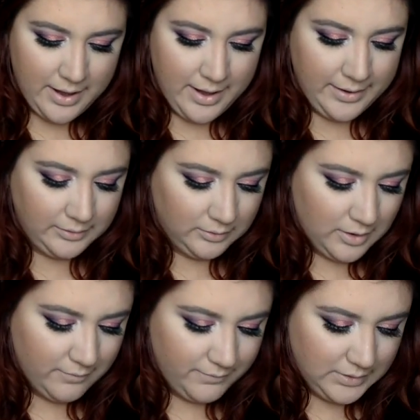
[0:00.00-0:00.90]
I
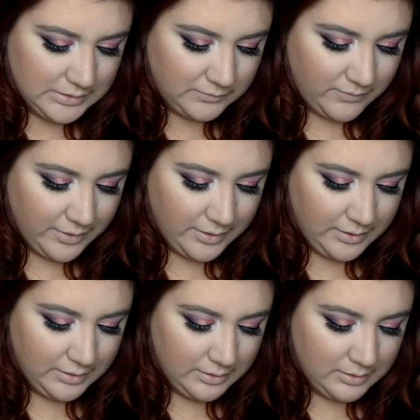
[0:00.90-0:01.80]
love these
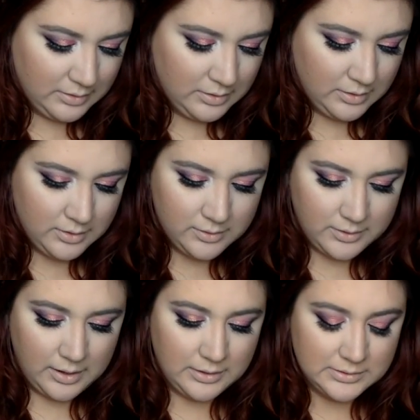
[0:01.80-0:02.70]
fucking
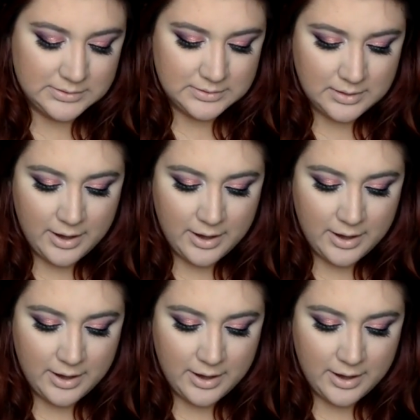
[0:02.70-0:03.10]
things.